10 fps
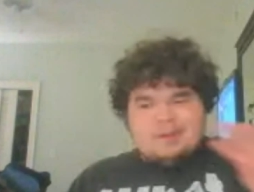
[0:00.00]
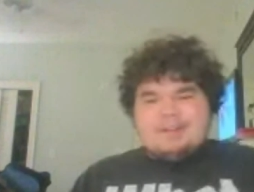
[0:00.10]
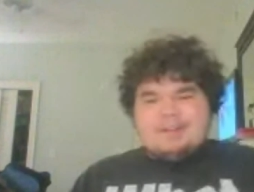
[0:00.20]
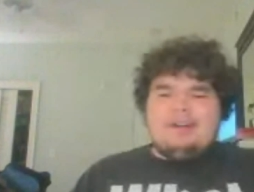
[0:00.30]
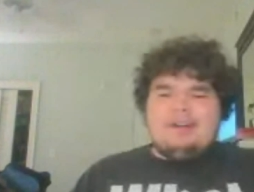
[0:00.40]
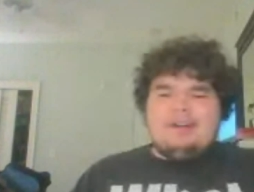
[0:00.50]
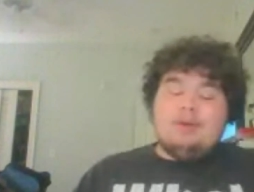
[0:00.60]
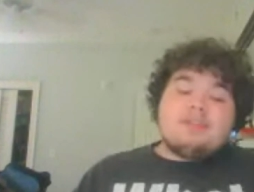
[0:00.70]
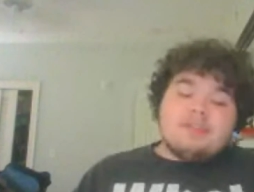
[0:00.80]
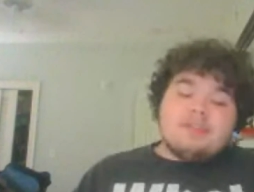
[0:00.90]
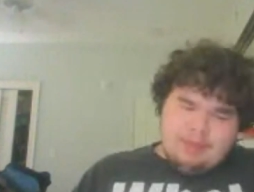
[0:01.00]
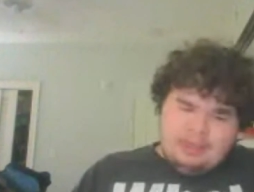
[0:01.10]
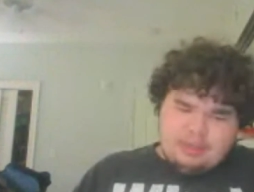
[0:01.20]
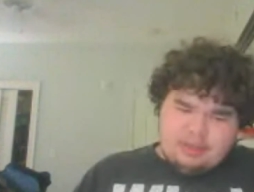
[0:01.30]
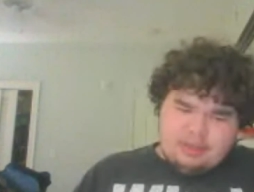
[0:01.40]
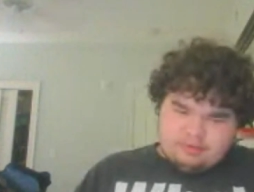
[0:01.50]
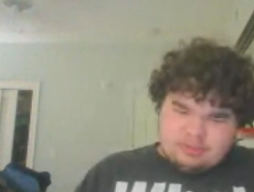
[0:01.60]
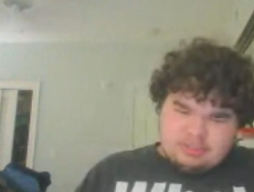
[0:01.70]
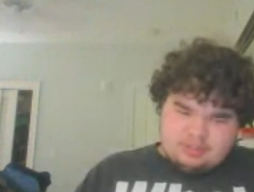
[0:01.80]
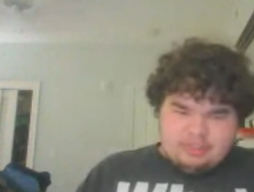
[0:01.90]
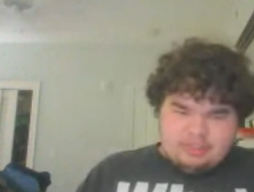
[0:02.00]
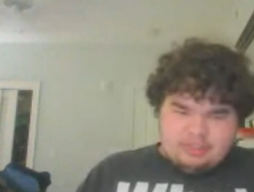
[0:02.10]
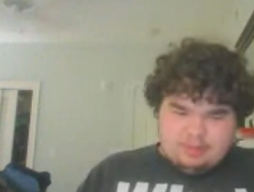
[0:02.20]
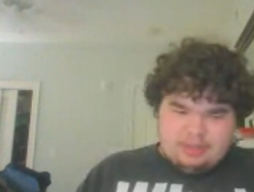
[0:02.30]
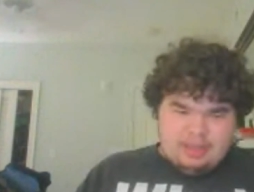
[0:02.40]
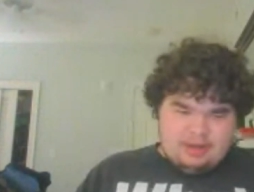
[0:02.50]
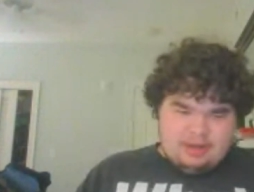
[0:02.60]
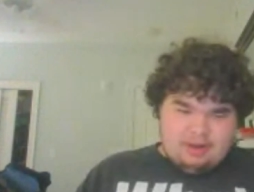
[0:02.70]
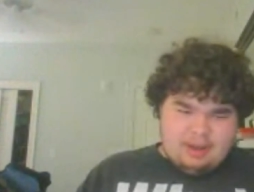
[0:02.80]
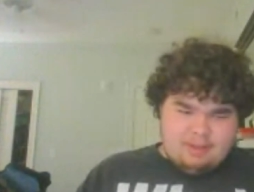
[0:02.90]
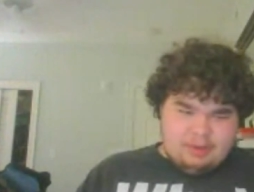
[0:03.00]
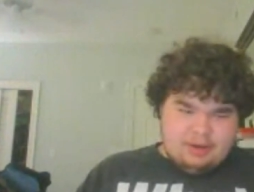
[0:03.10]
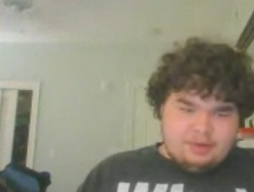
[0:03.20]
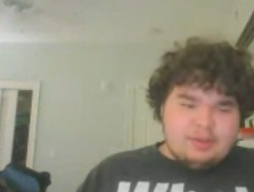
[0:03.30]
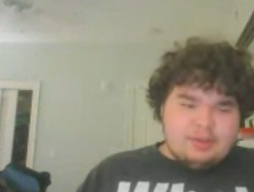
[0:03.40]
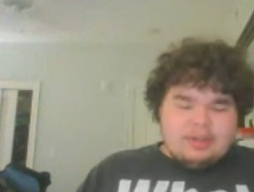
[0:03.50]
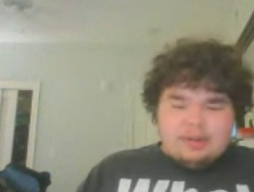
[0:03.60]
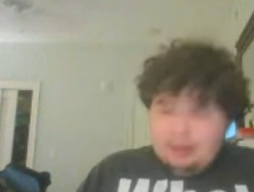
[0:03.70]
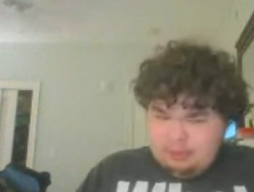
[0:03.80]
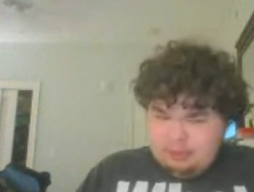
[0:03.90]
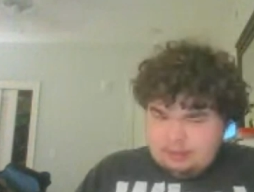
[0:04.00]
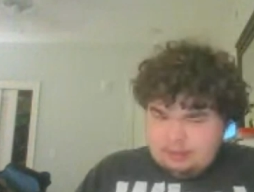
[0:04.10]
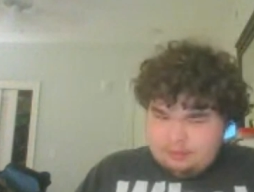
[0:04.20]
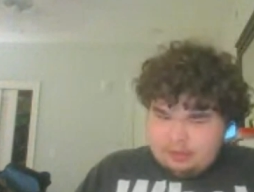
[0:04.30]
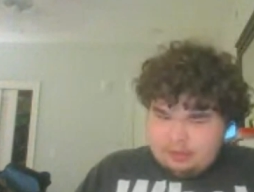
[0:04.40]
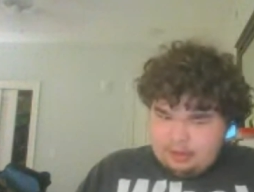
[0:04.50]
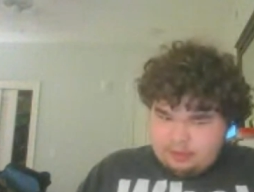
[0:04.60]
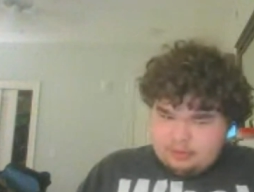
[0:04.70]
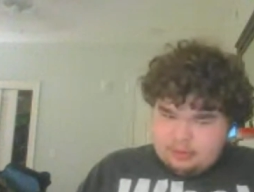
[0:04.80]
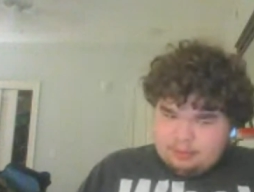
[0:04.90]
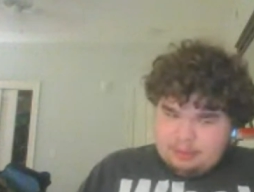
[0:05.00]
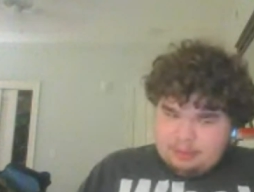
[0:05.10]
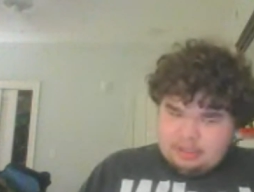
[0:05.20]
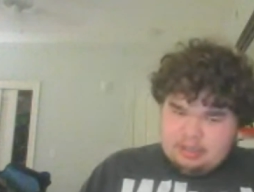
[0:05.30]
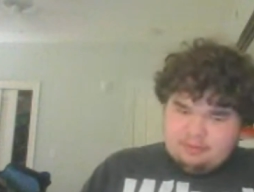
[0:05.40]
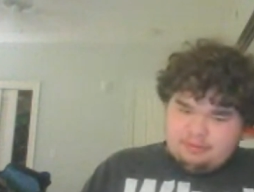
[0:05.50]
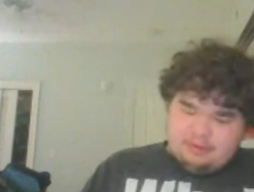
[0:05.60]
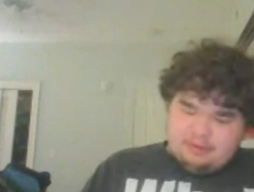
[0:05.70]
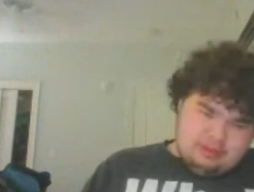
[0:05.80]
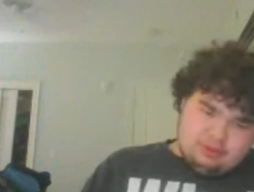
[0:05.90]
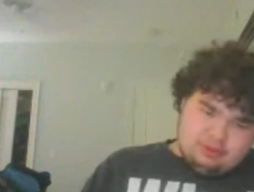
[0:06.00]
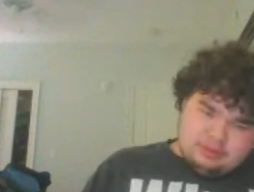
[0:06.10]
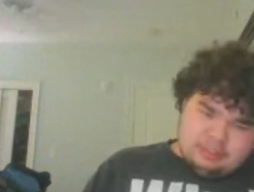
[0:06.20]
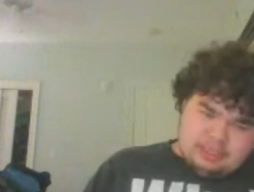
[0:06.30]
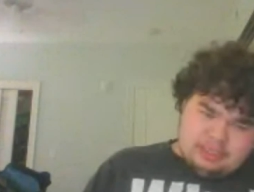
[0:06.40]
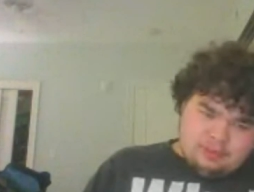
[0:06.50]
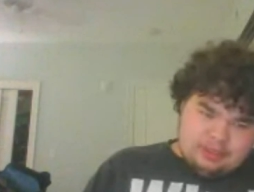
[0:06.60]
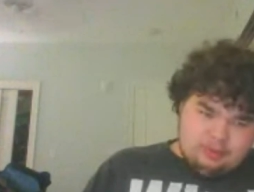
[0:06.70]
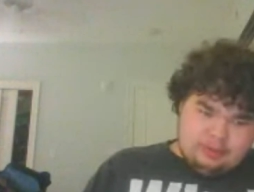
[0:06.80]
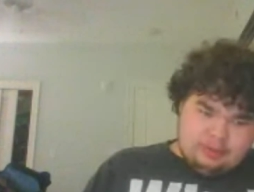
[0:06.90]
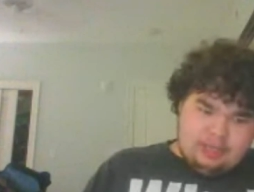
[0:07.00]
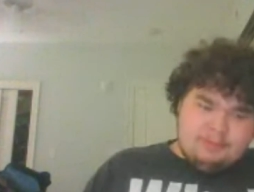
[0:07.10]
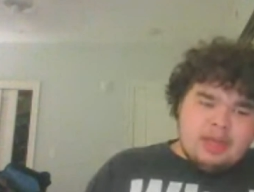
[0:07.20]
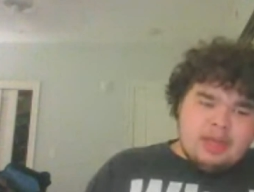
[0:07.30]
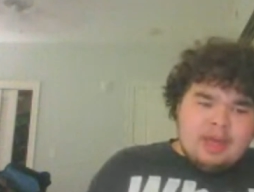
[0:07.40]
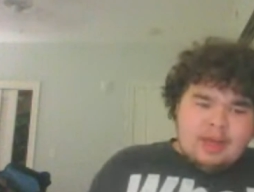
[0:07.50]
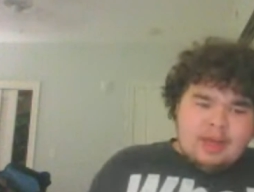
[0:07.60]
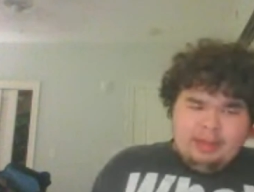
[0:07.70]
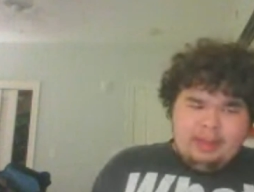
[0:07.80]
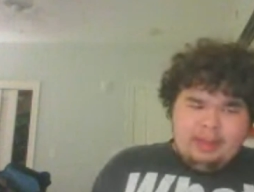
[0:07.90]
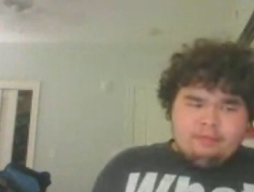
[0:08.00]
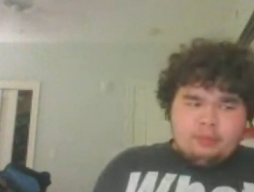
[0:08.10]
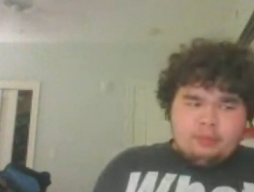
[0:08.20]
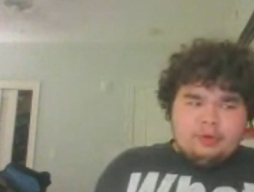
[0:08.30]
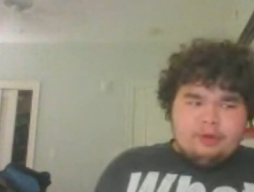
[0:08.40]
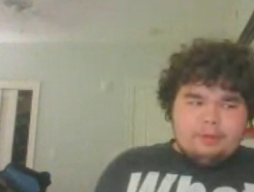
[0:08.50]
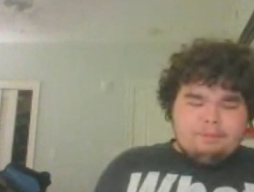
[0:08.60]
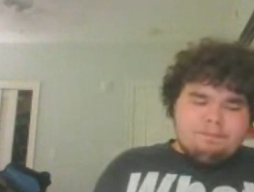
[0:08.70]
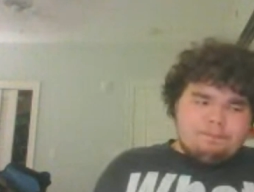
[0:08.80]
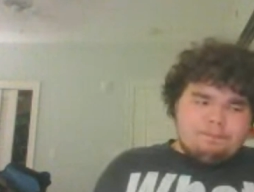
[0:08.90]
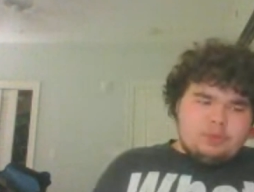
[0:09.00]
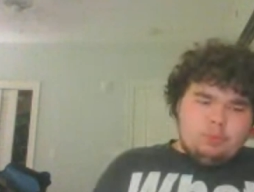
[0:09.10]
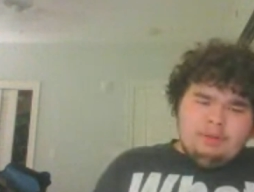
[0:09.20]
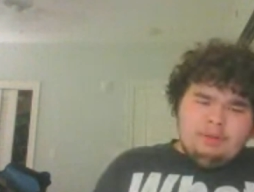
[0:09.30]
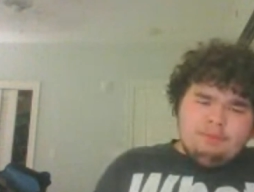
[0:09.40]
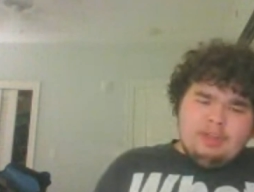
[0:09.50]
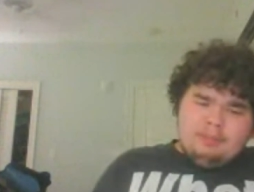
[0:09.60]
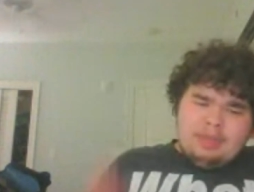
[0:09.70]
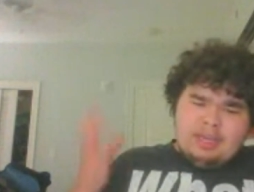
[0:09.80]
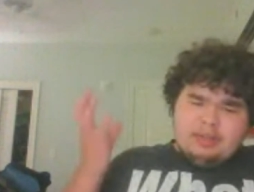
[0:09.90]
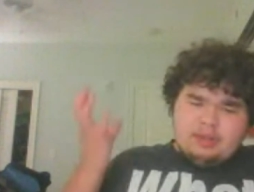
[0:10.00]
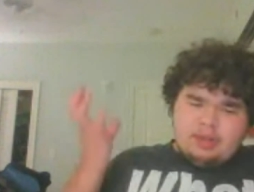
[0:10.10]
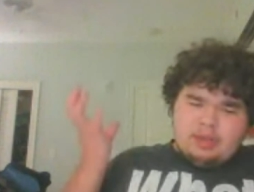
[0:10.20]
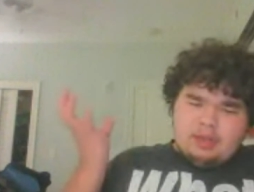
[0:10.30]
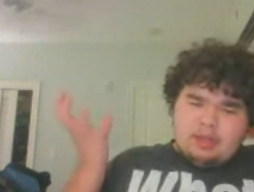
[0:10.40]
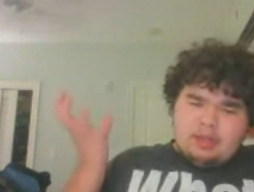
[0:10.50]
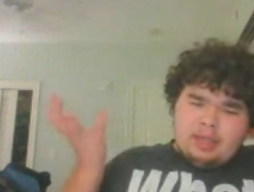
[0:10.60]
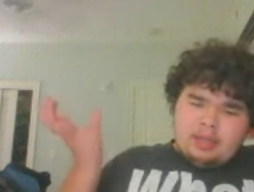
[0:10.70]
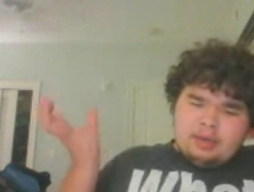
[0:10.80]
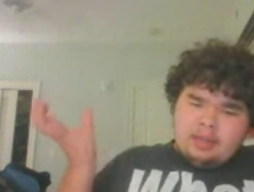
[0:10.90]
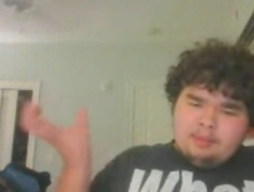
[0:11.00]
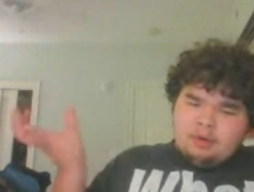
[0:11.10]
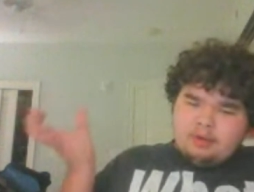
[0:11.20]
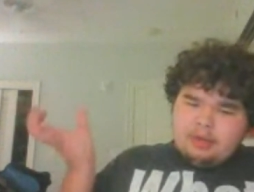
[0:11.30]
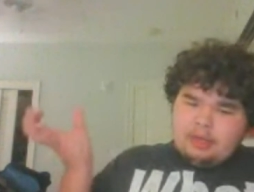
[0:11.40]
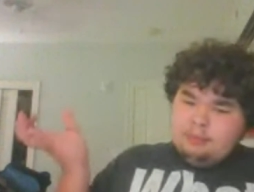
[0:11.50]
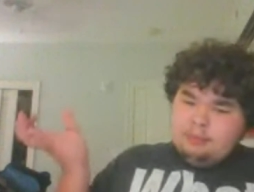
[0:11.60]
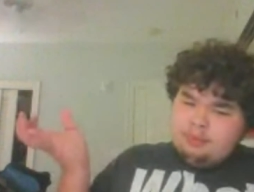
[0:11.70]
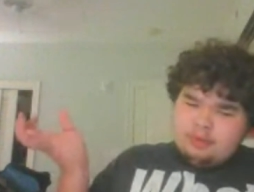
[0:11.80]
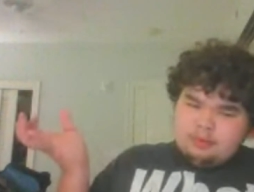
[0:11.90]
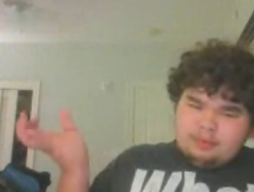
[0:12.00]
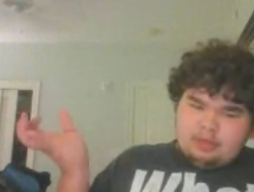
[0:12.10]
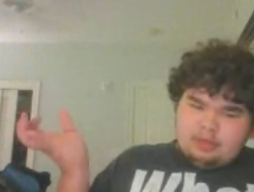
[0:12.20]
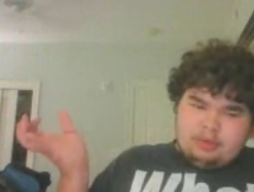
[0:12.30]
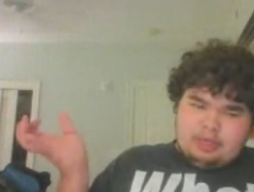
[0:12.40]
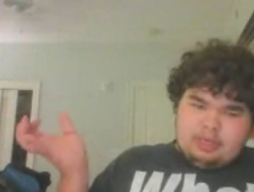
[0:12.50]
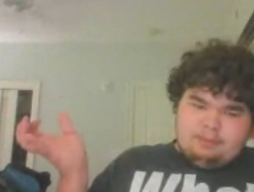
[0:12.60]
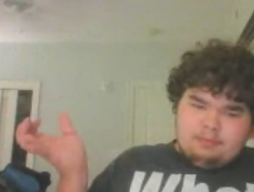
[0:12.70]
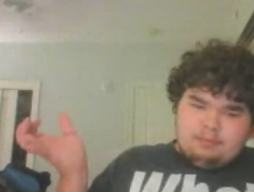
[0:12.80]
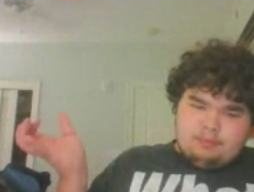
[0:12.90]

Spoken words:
But speaking of sleeping and nightmares, now that they've announced that they're making a Friday the 13th video game, I have to wonder, what if they made a Nightmare on Elm Street video game?